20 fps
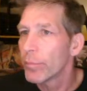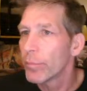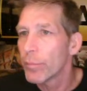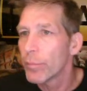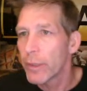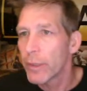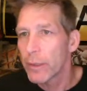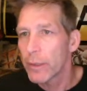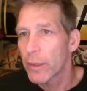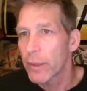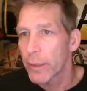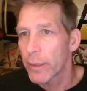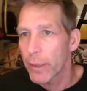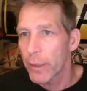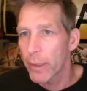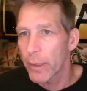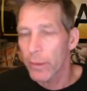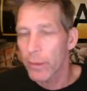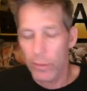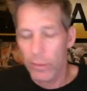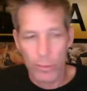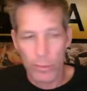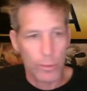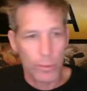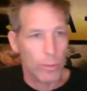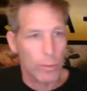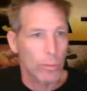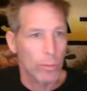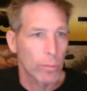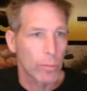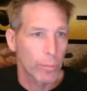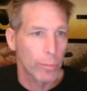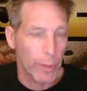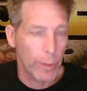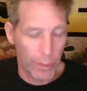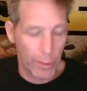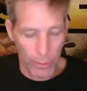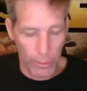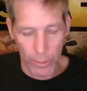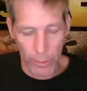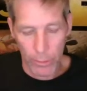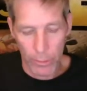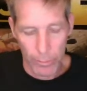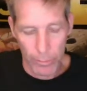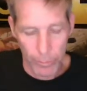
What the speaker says: Things like that. So may not.